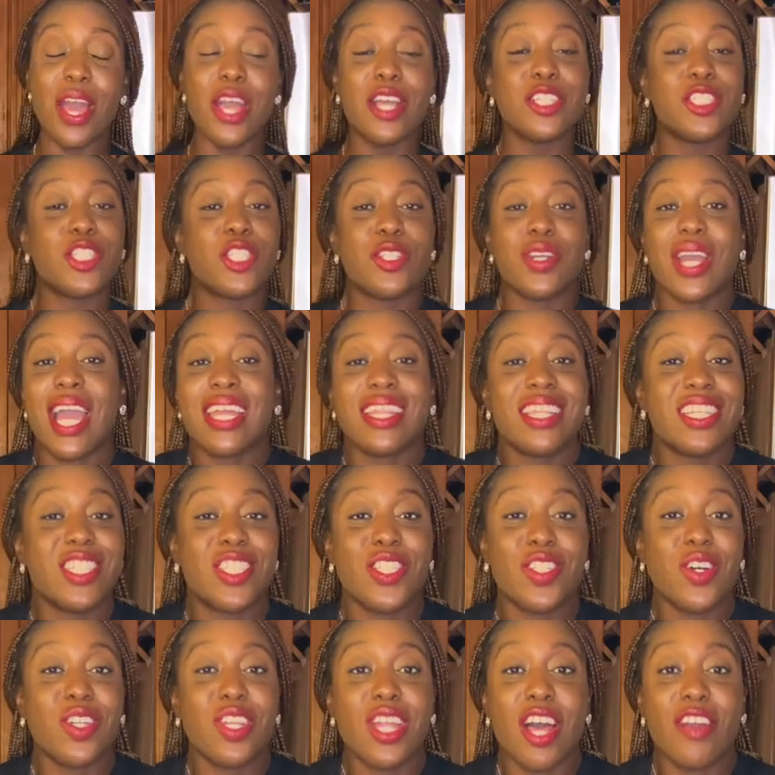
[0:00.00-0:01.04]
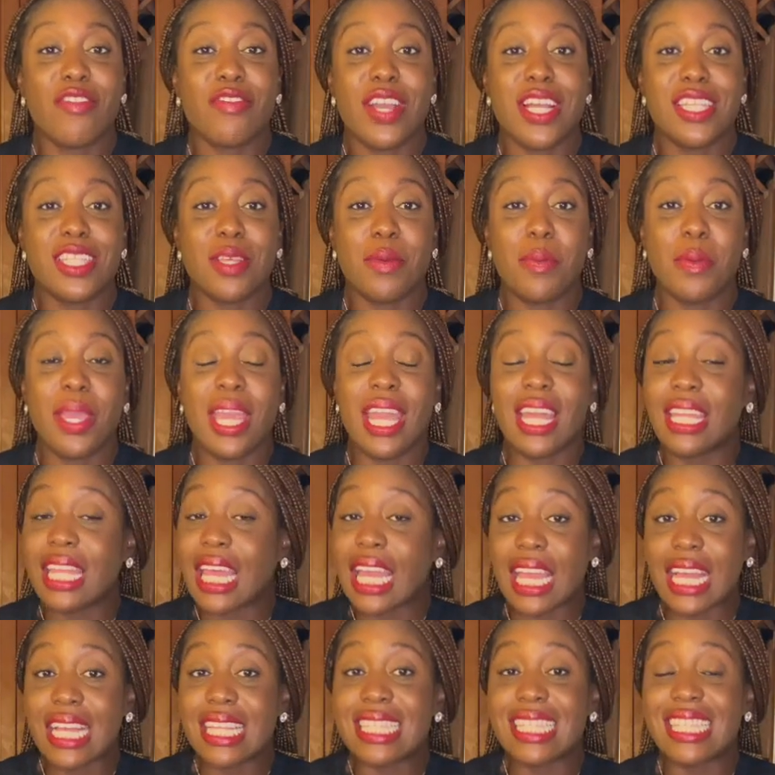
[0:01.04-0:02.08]
Try this jollof recipe, and like
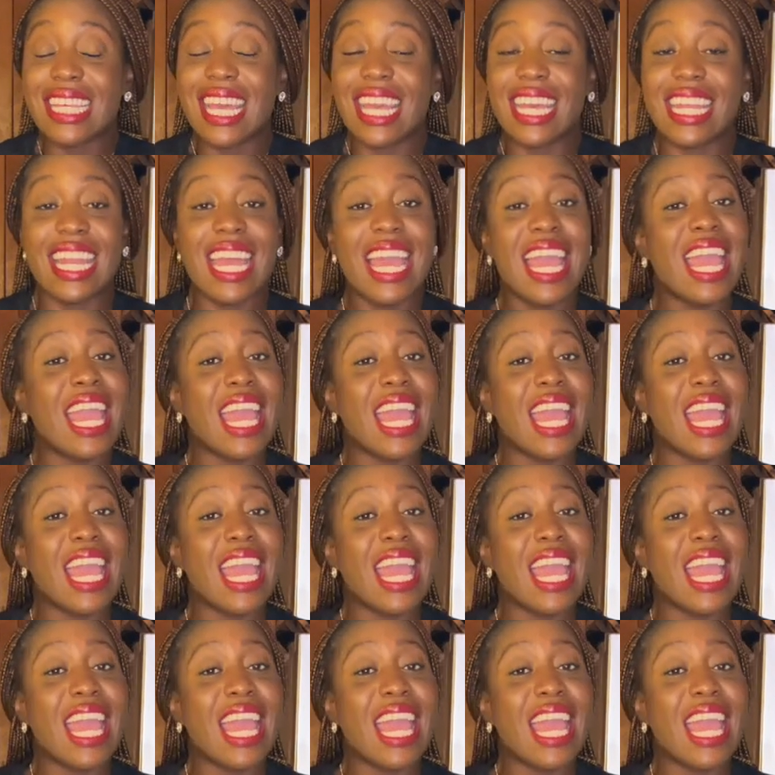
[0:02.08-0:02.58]
I said,